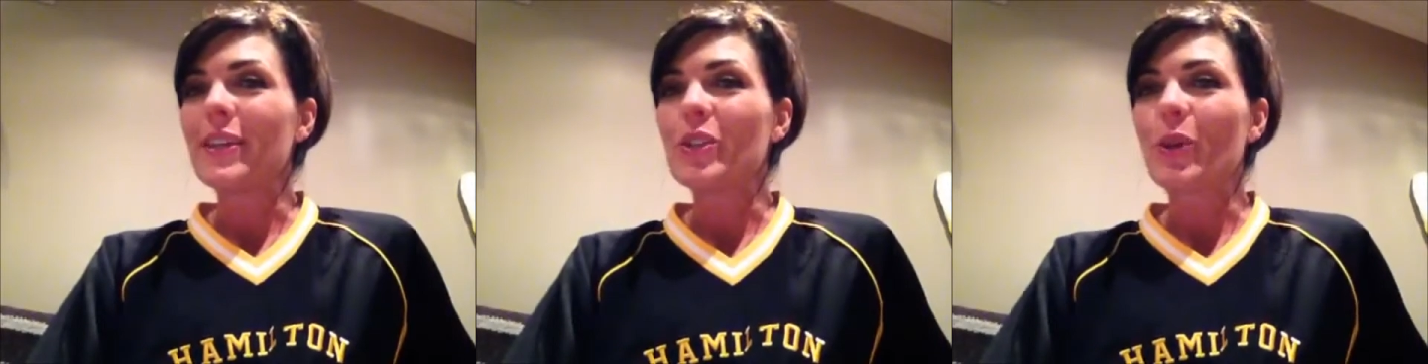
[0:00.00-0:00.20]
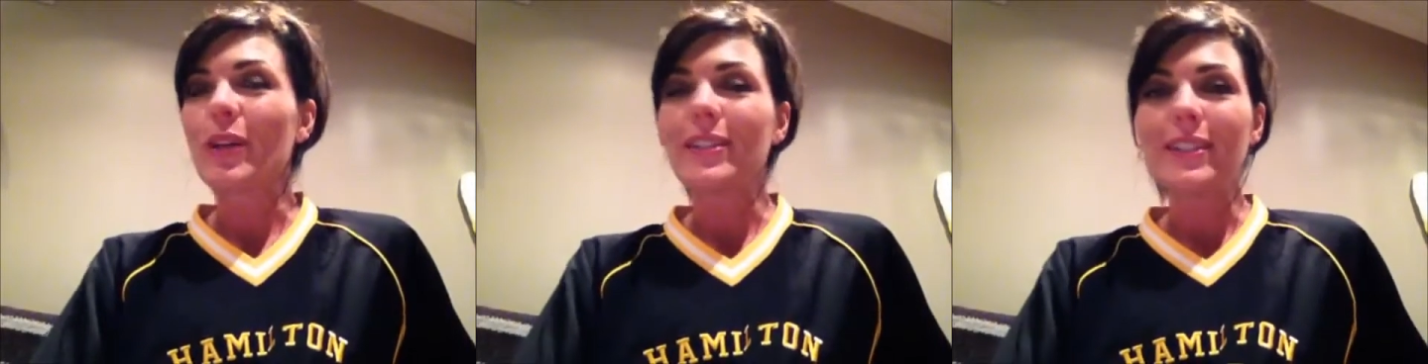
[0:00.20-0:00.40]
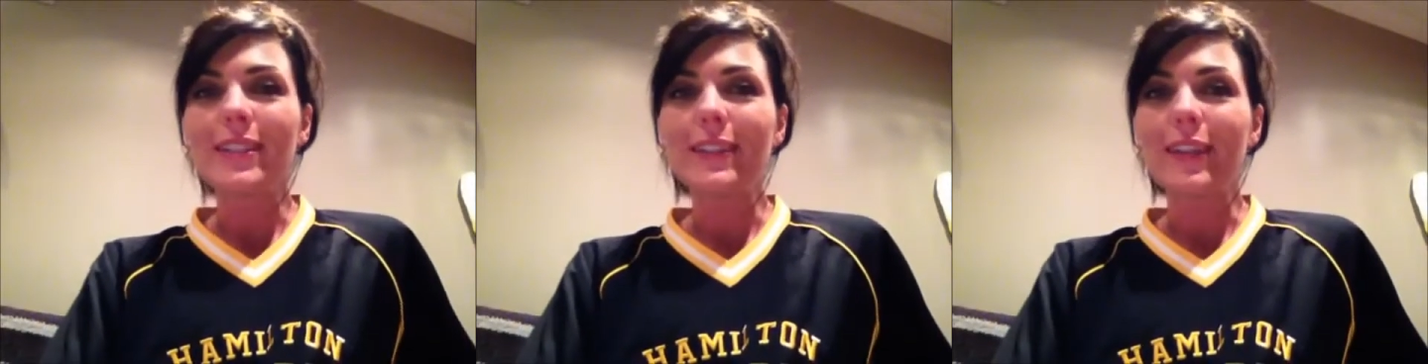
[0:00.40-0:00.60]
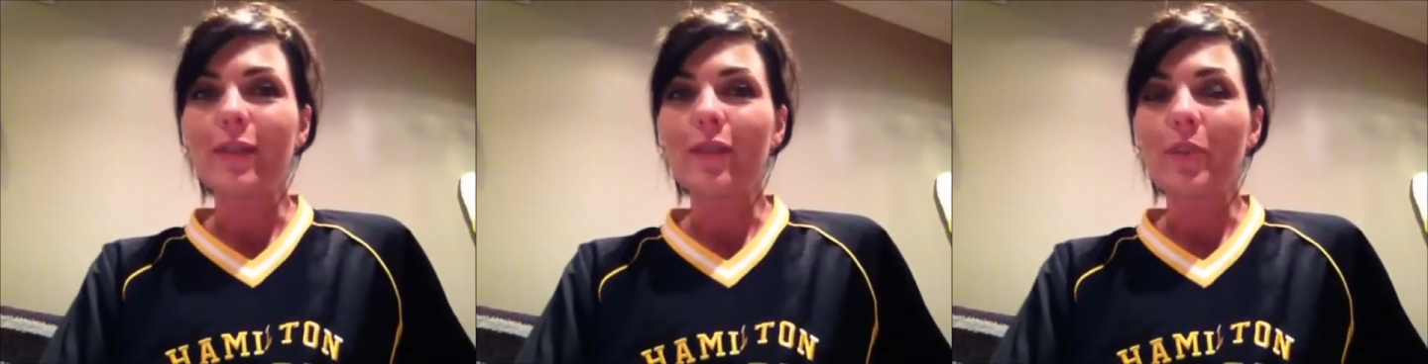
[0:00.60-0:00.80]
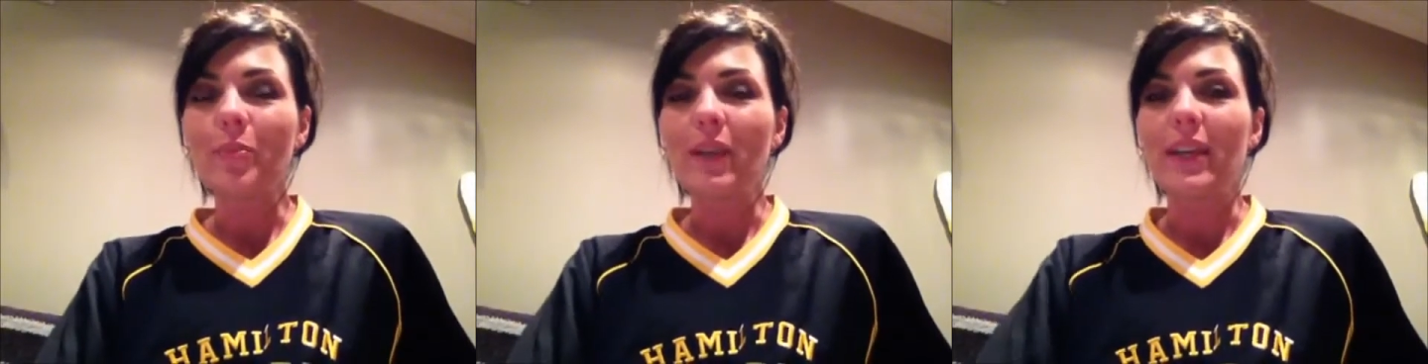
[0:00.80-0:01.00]
Tracy Lynn
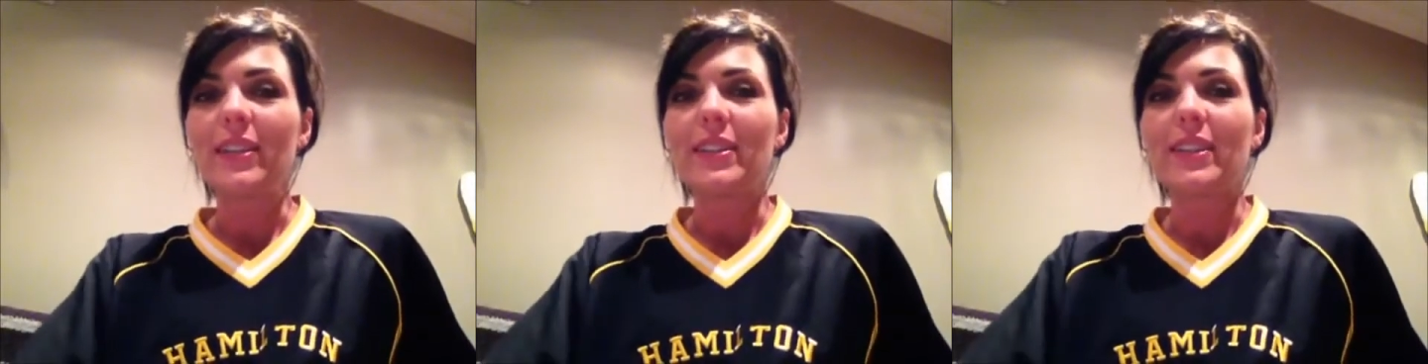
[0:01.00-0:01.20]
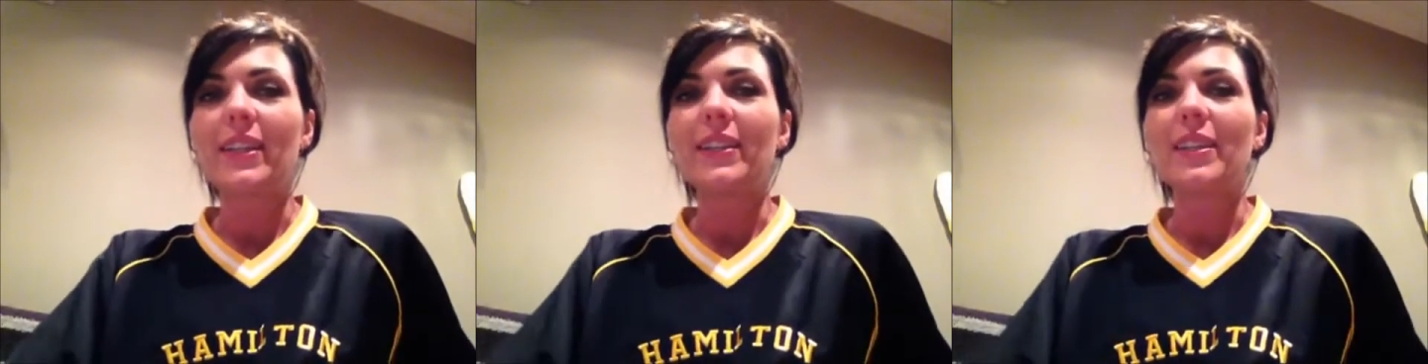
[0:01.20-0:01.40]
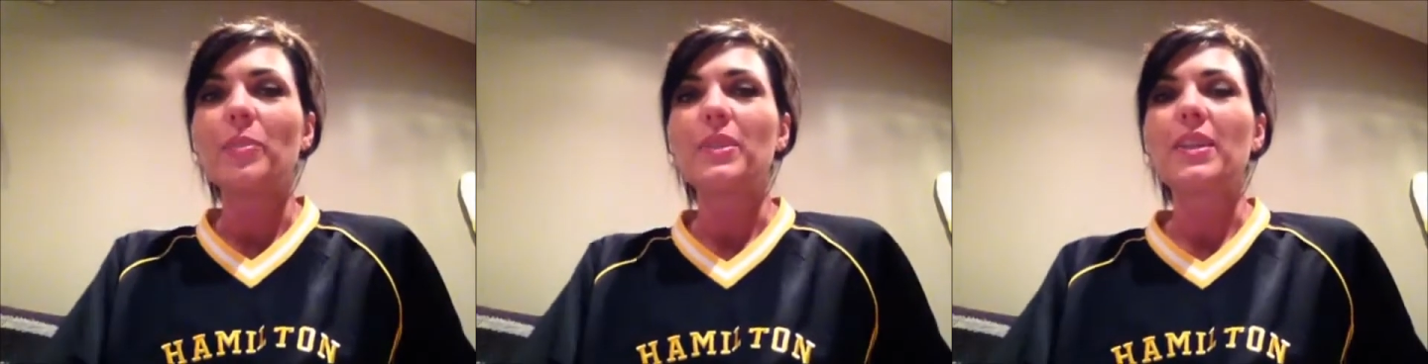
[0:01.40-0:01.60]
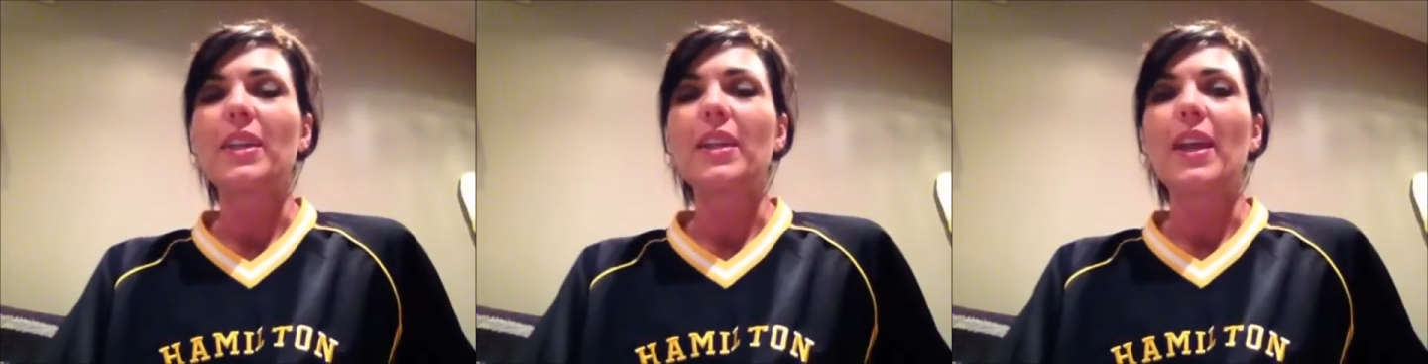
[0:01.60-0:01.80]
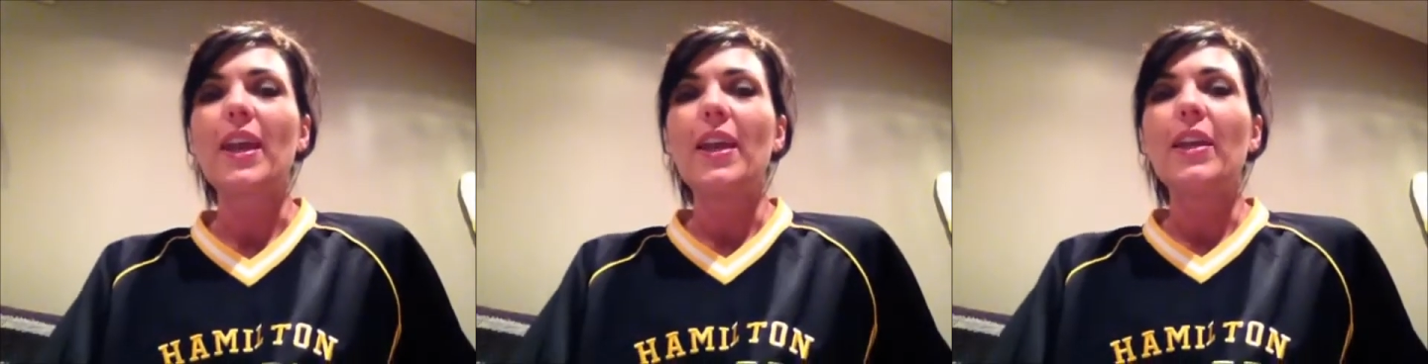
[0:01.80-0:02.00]
from Pigskin Lipstick.